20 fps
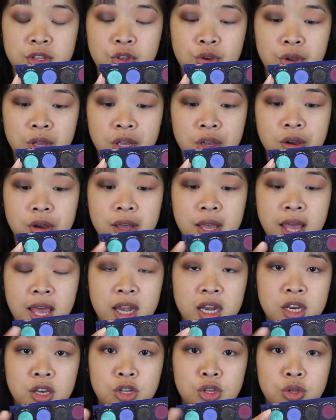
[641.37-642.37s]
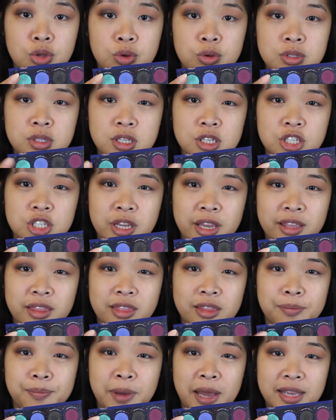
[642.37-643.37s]
You can go ahead and use the
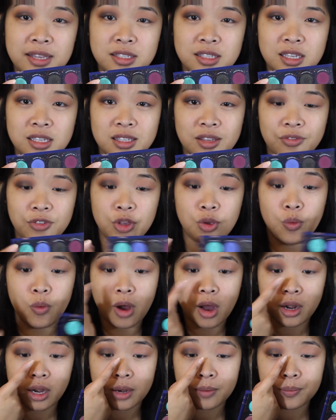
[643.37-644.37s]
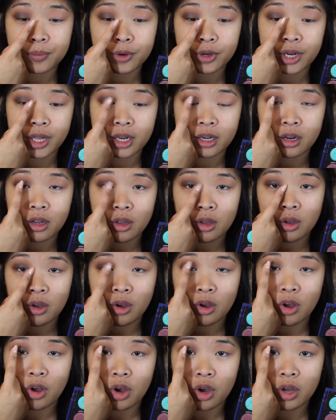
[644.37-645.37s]
shade the Pisces if you want and put it
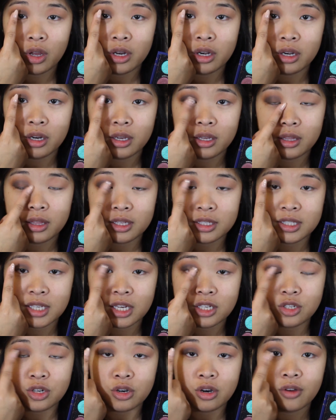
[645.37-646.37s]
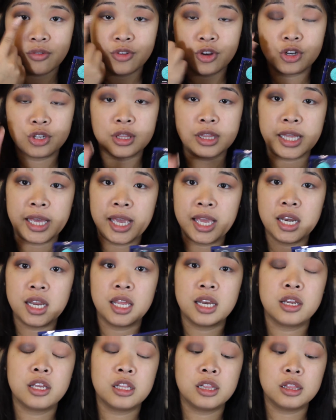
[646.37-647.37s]
on the center of your lid,
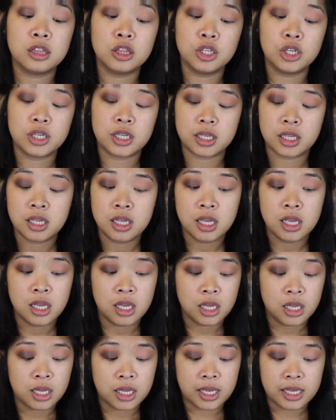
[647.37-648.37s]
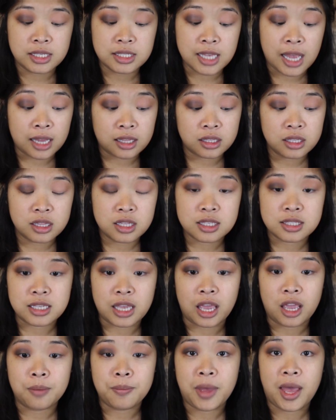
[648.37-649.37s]
and it'll look exactly the
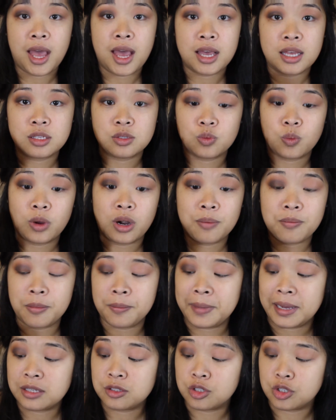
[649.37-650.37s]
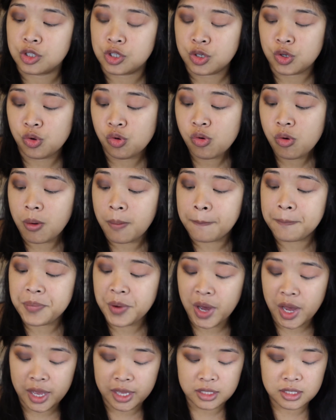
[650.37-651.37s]
same as what I'm about to do.
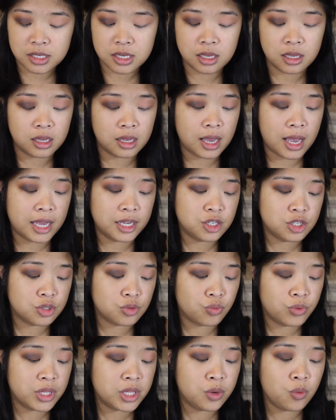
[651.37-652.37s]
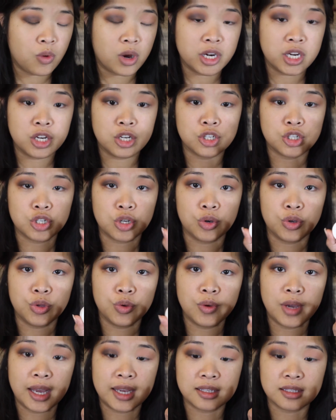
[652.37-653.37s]
But I just really wanted to show
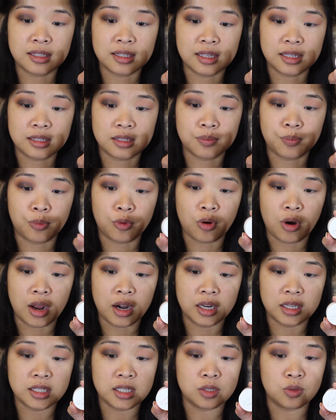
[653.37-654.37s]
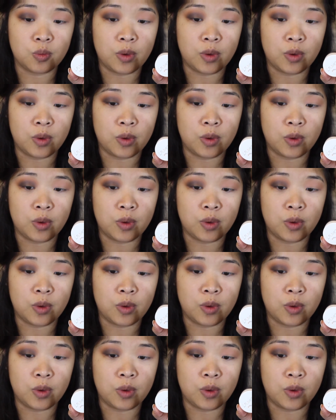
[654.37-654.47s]
you guys this product as